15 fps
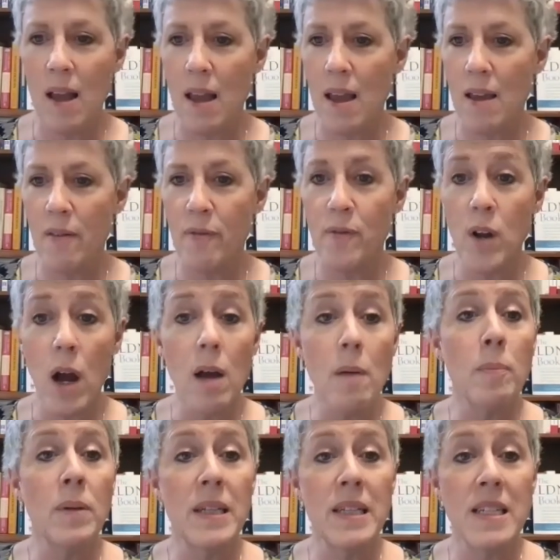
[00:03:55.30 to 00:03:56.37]
if not,
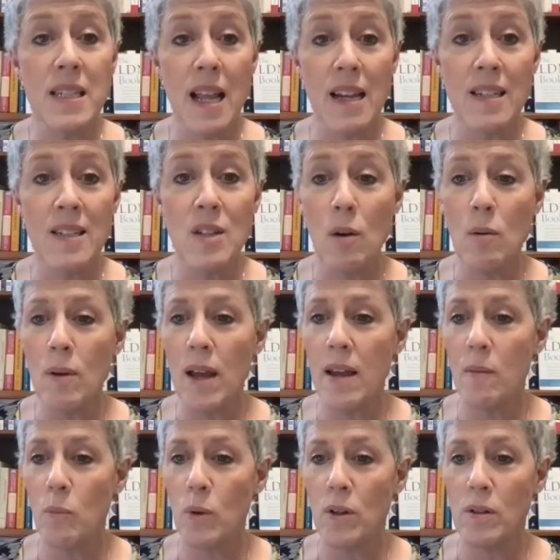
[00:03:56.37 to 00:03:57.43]
please let us know
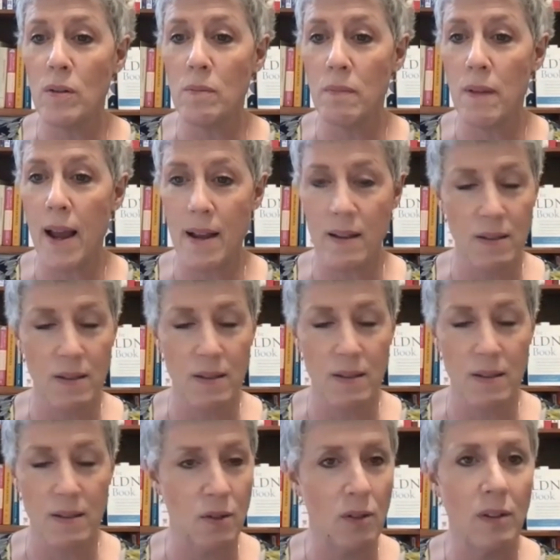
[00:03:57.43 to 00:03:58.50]
and we'll answer
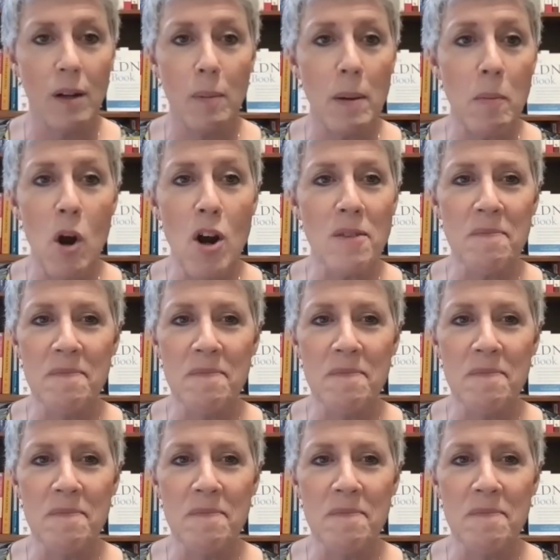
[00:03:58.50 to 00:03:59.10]
a little bit more.